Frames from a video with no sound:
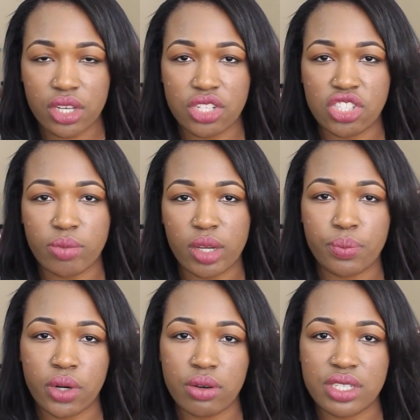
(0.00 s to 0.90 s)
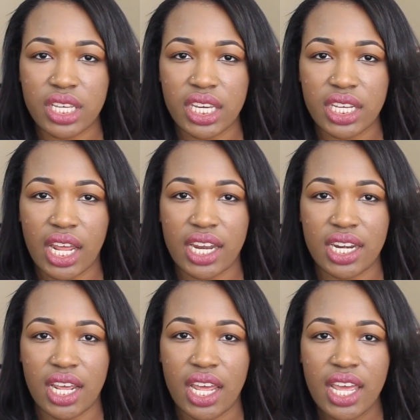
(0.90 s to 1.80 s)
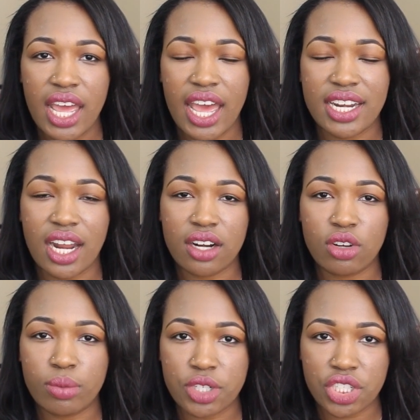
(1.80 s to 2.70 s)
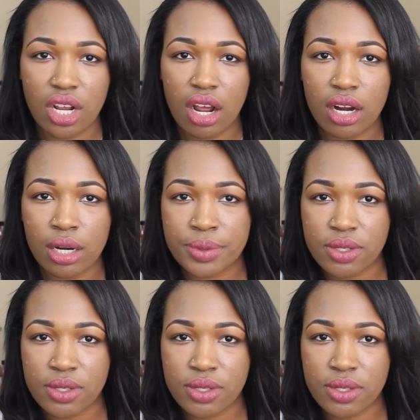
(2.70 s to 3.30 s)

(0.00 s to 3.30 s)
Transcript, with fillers: consuming protein and, and not a whole bunch of carbs.